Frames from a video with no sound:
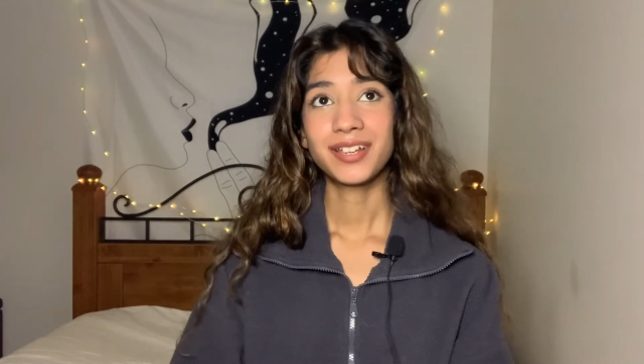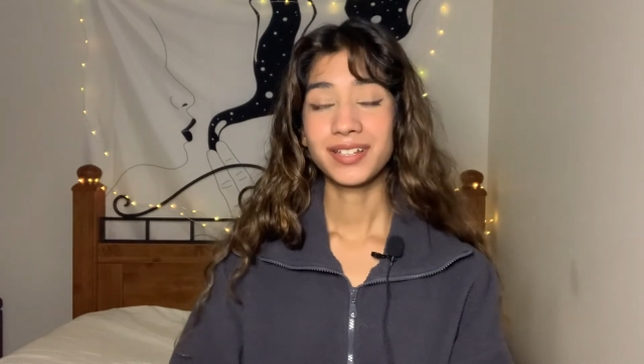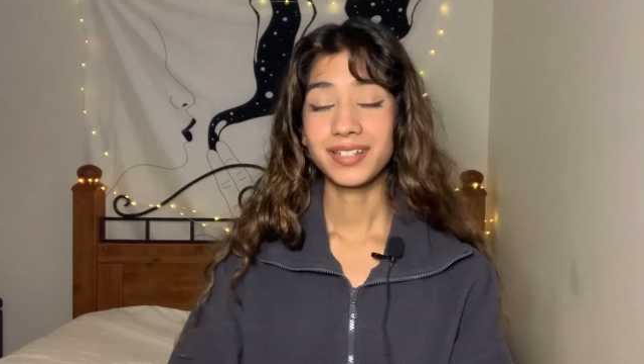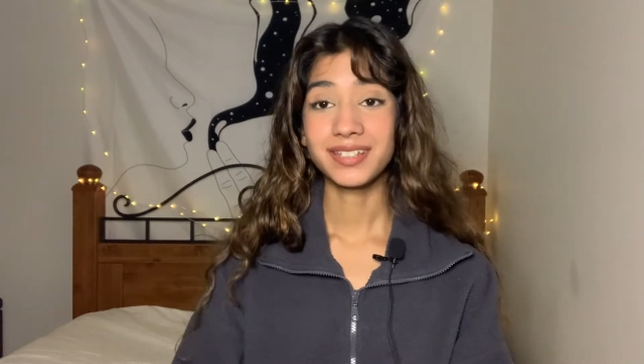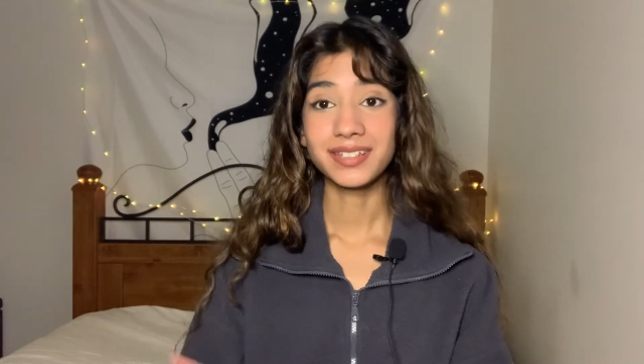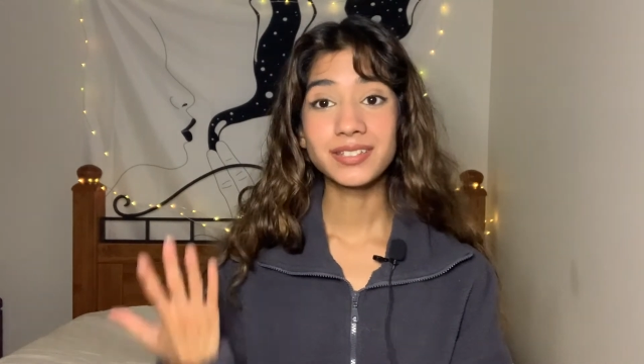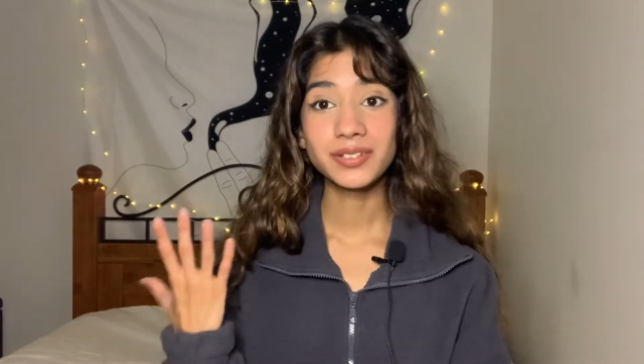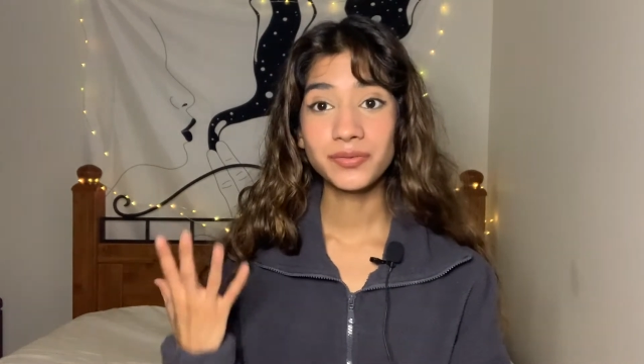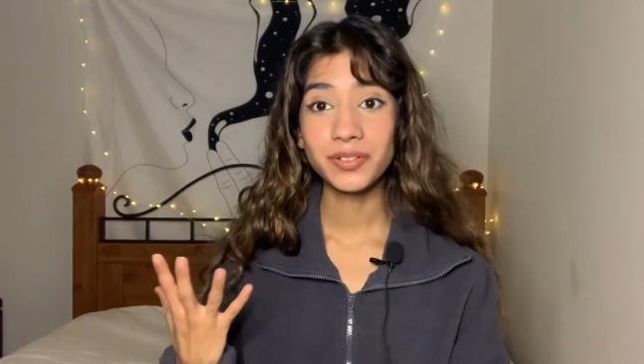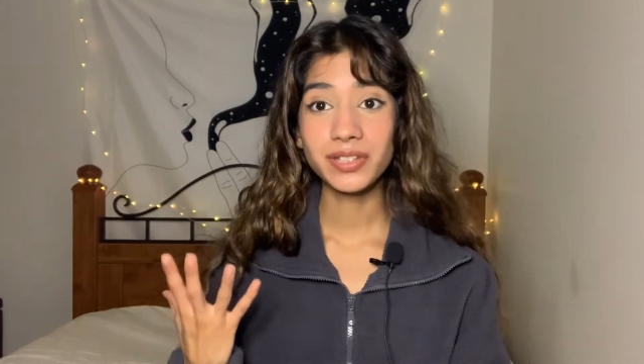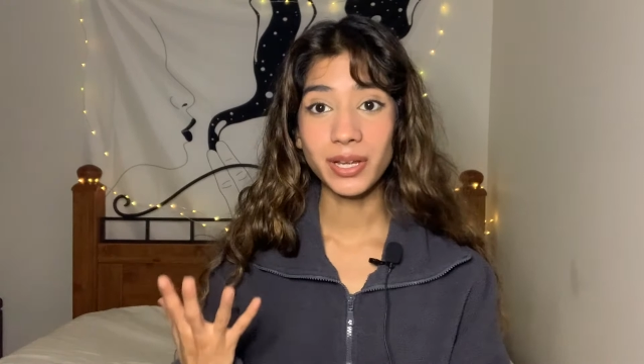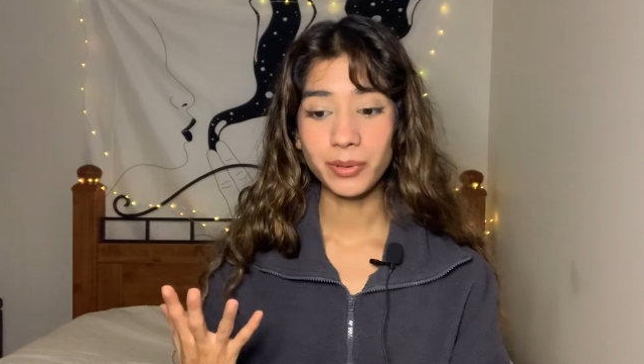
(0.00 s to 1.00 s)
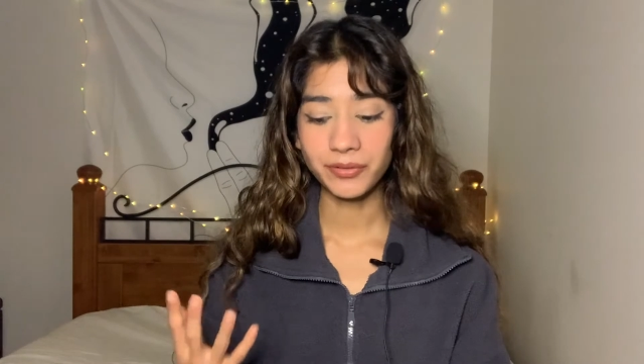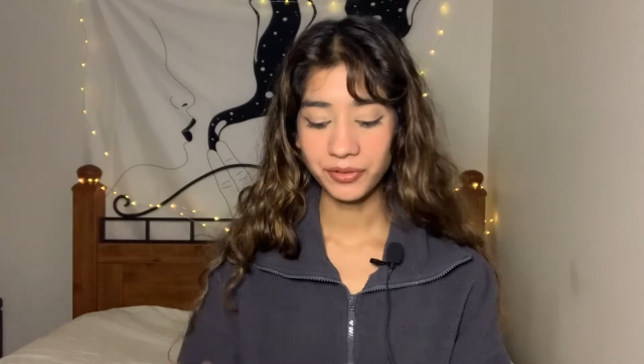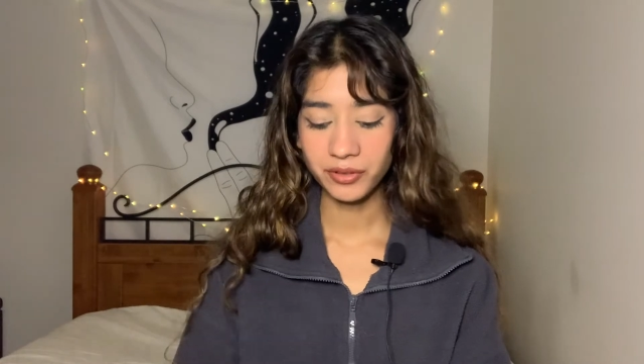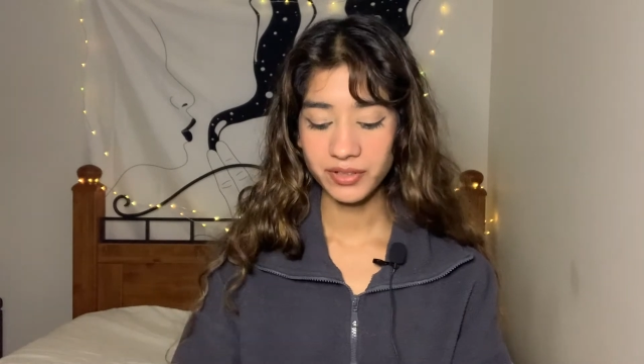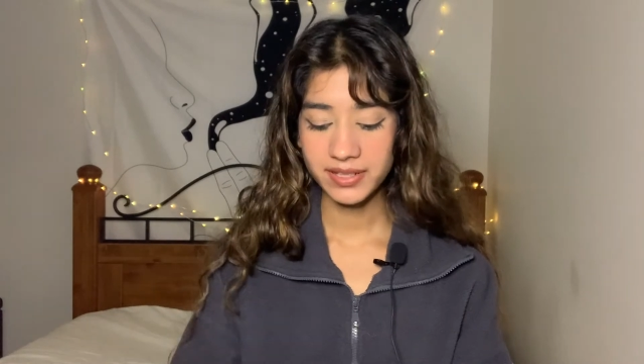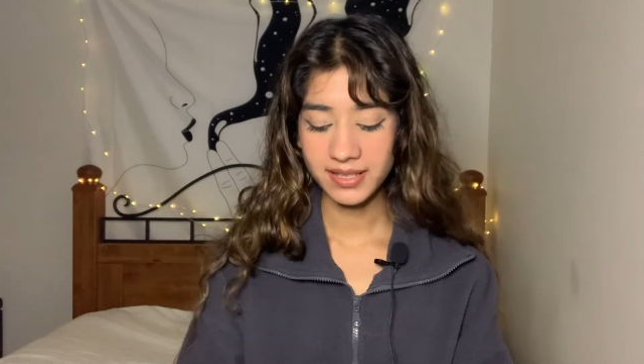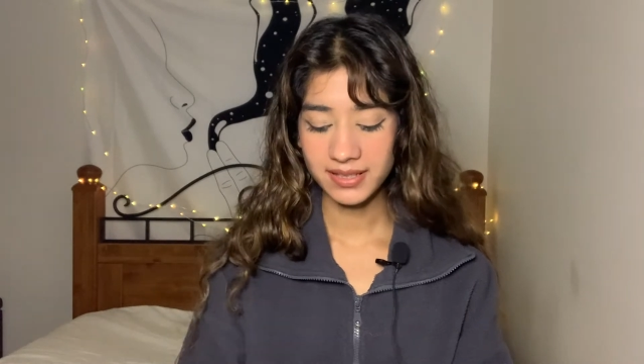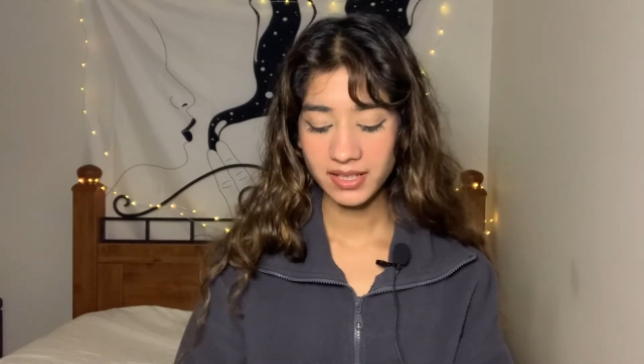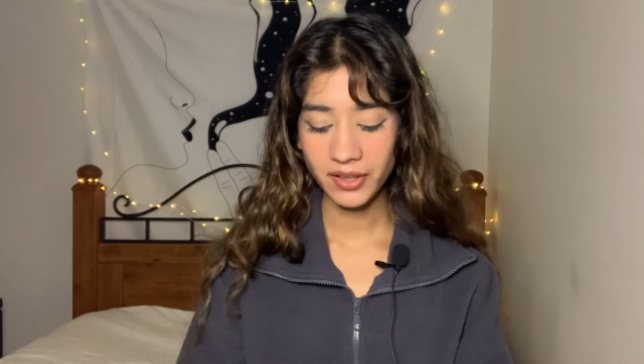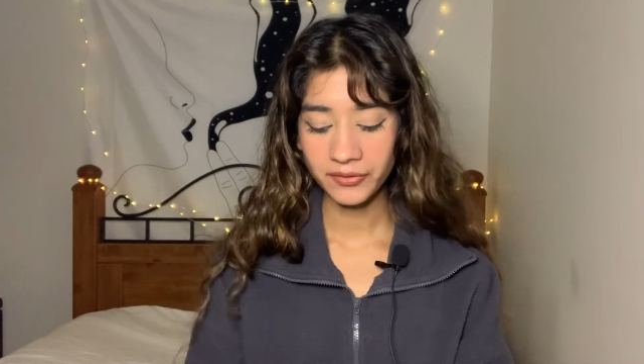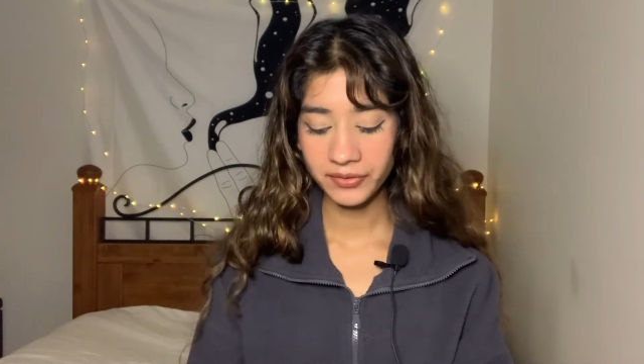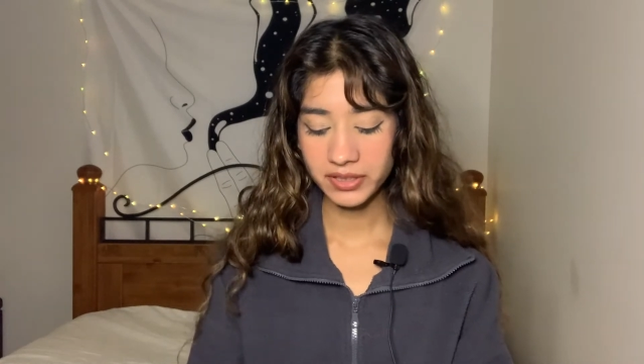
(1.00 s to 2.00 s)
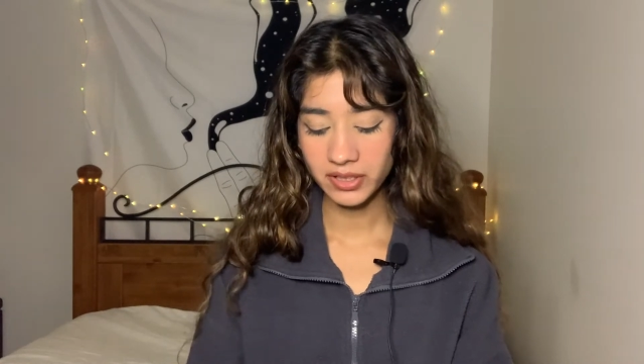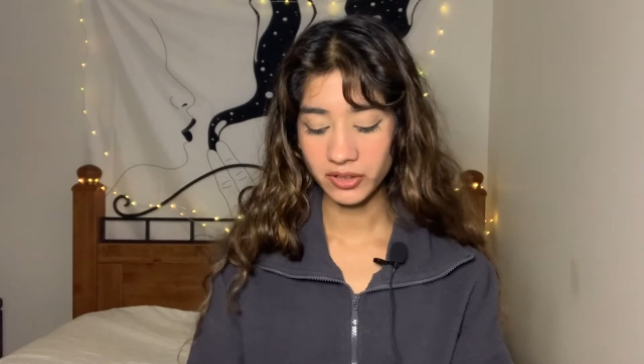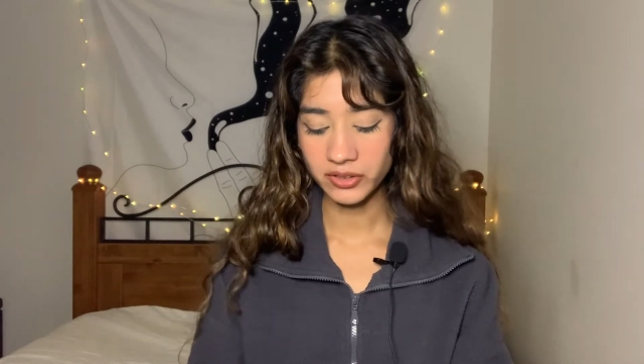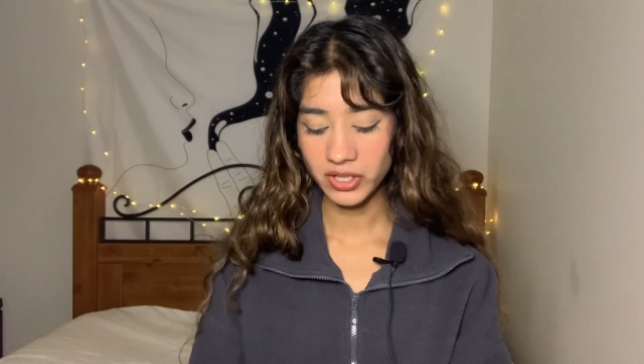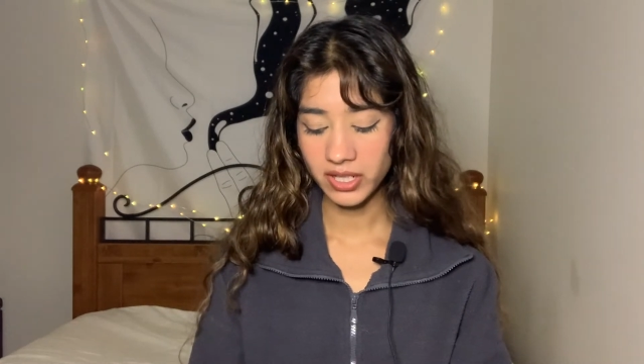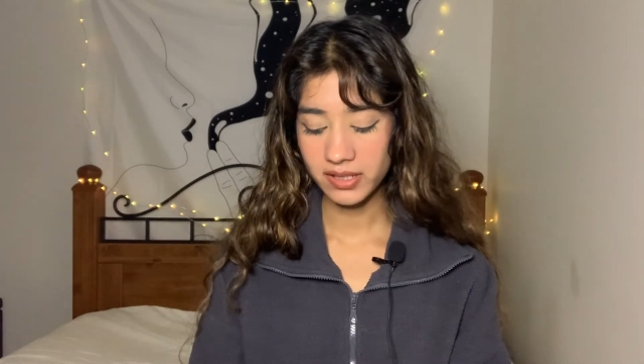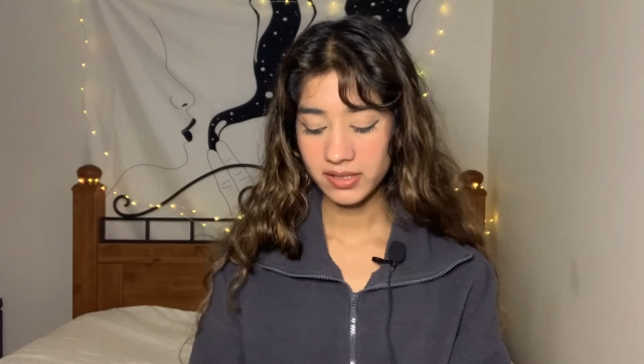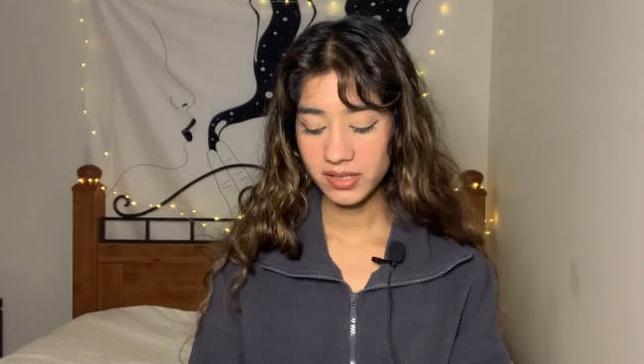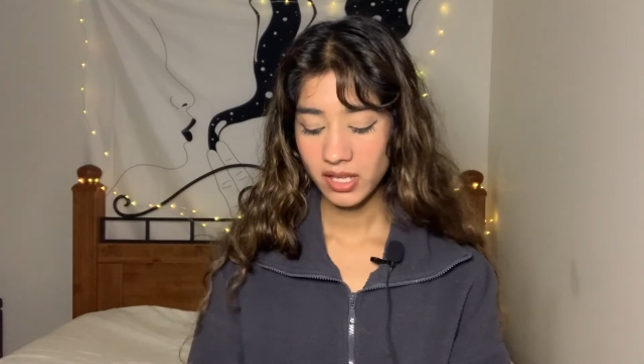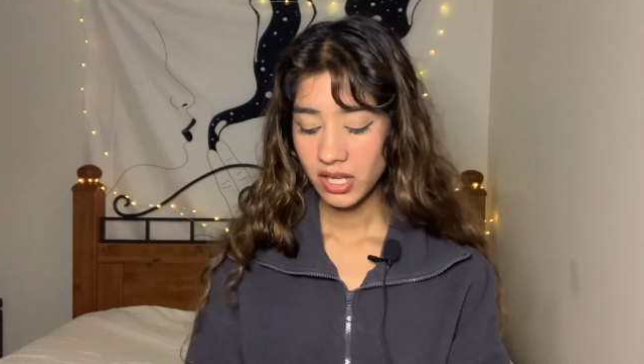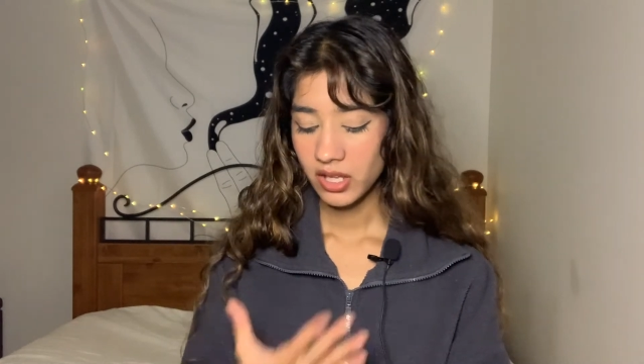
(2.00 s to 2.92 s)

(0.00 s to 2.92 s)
You feel that way for a reason. Self-indulgence.